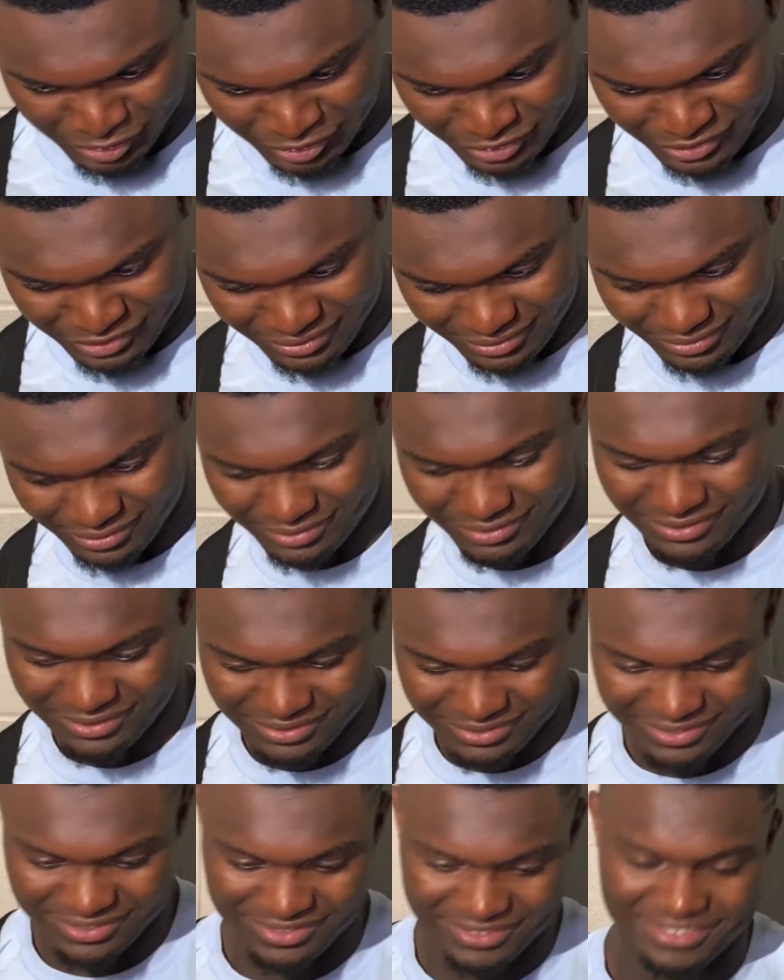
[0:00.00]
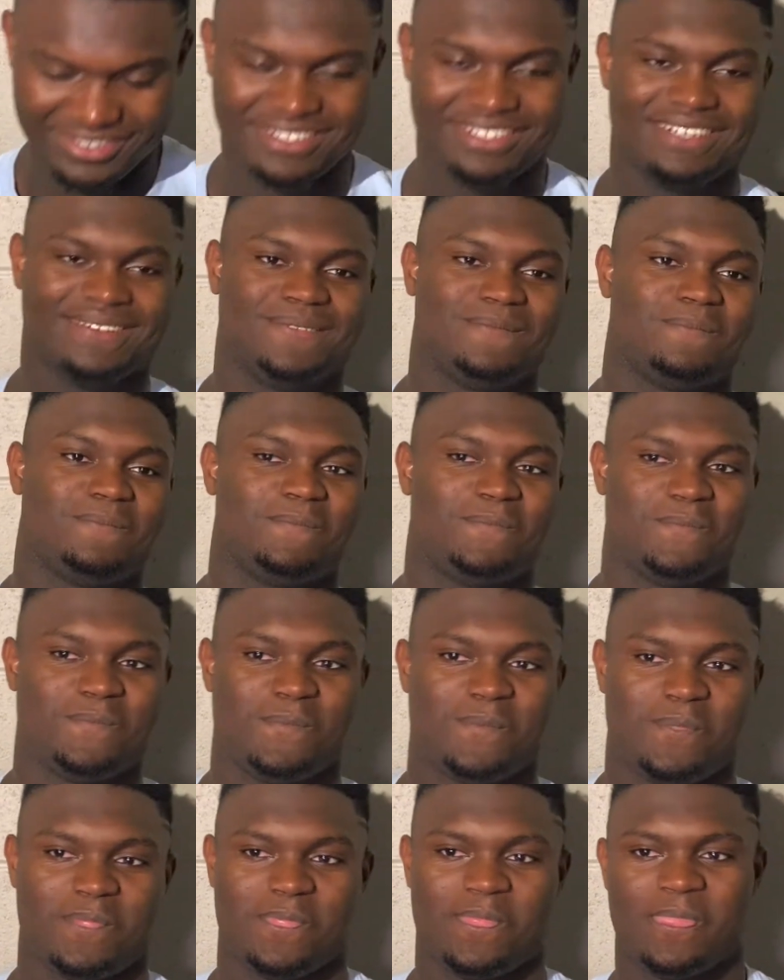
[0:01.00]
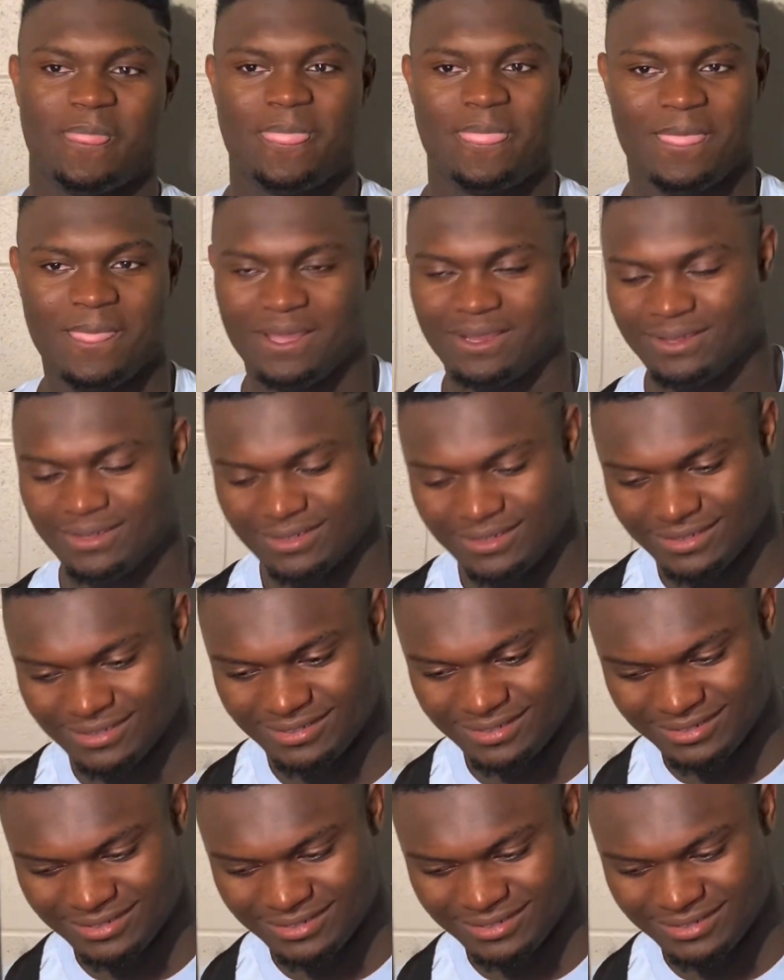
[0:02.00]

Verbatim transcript: can kind of show off that you're more of a well-rounded player and not just